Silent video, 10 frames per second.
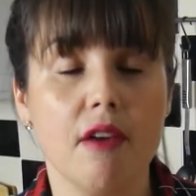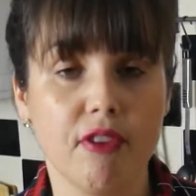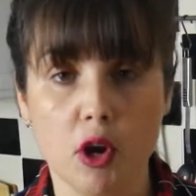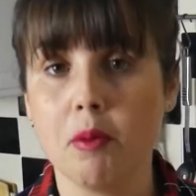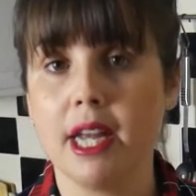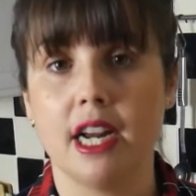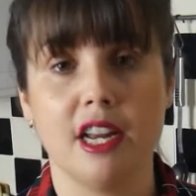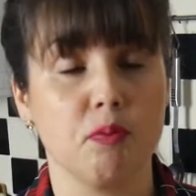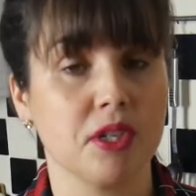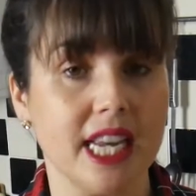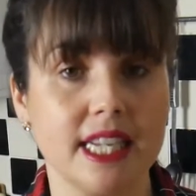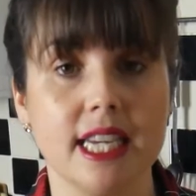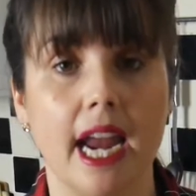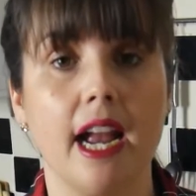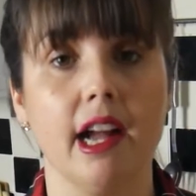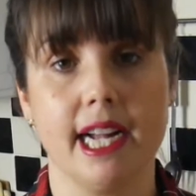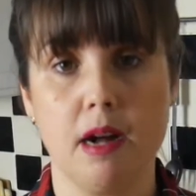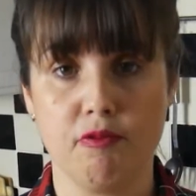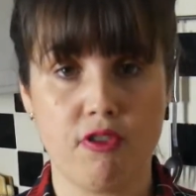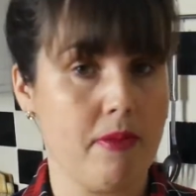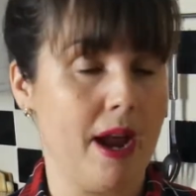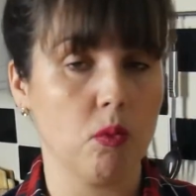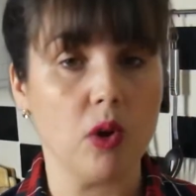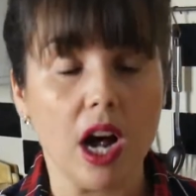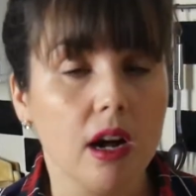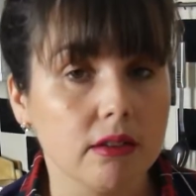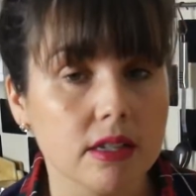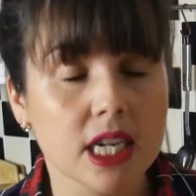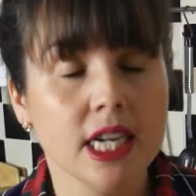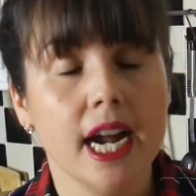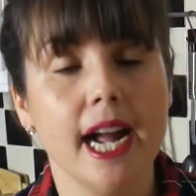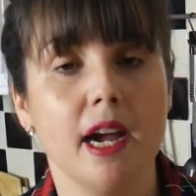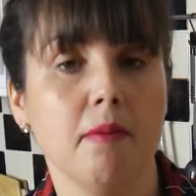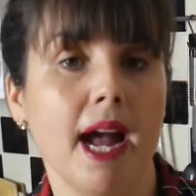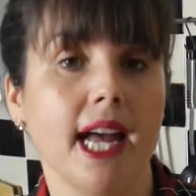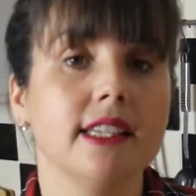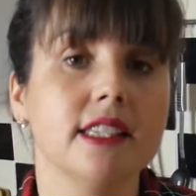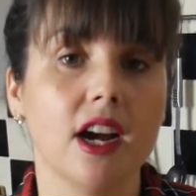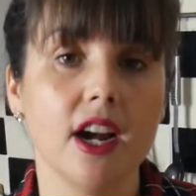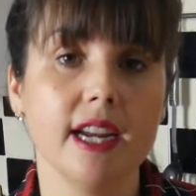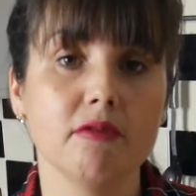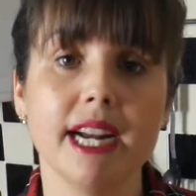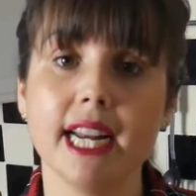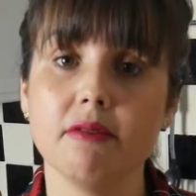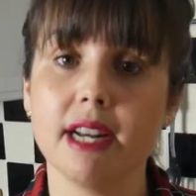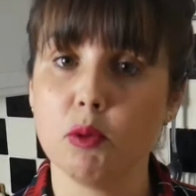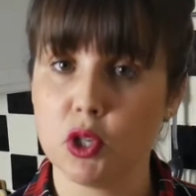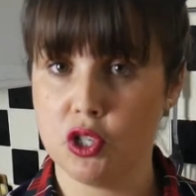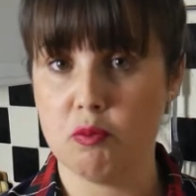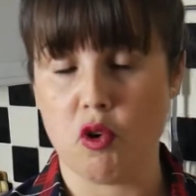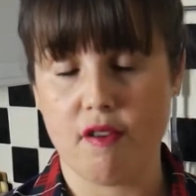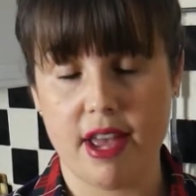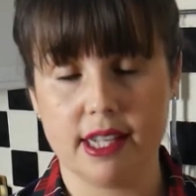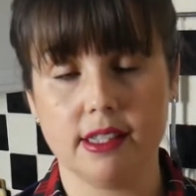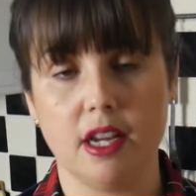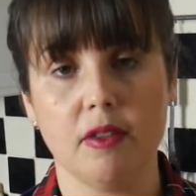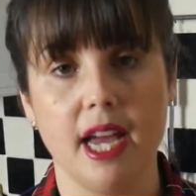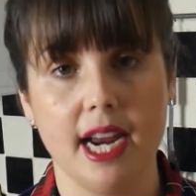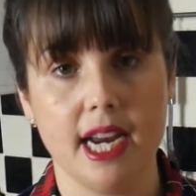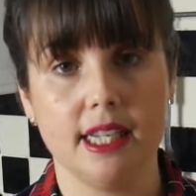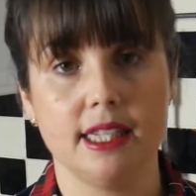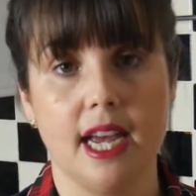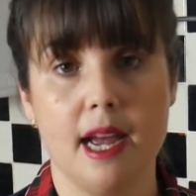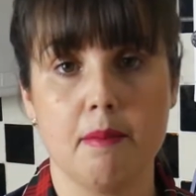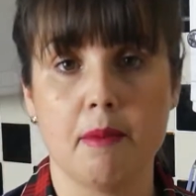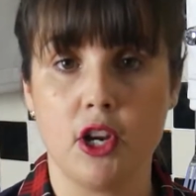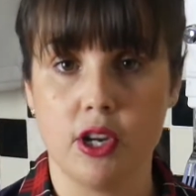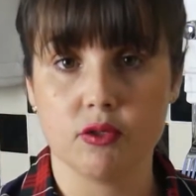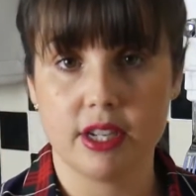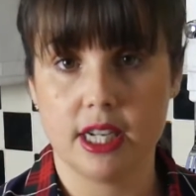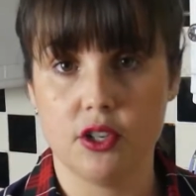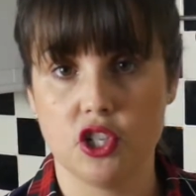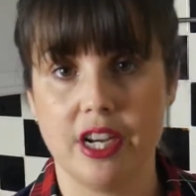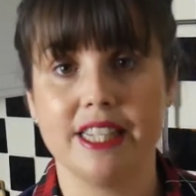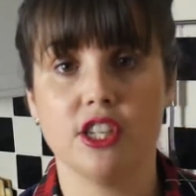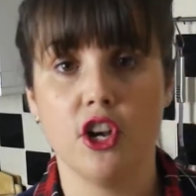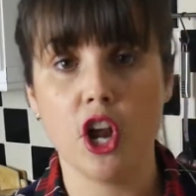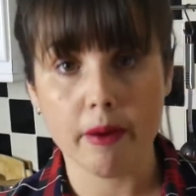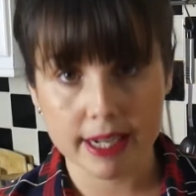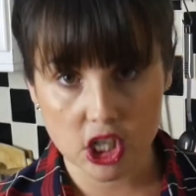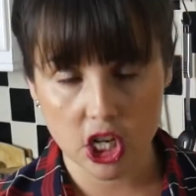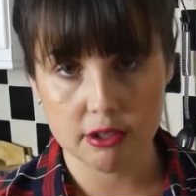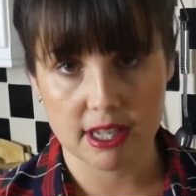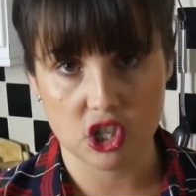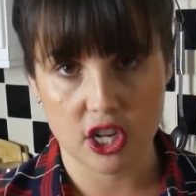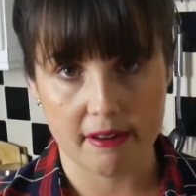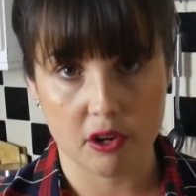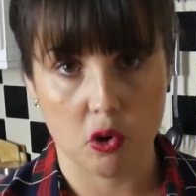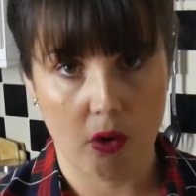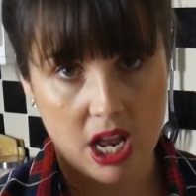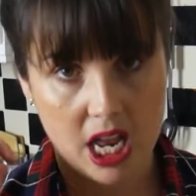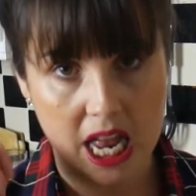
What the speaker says: filming, I love presenting, I come from that world, and I really want to do more of it. So that is my New Year's resolution, is to no excuses, Cheryl.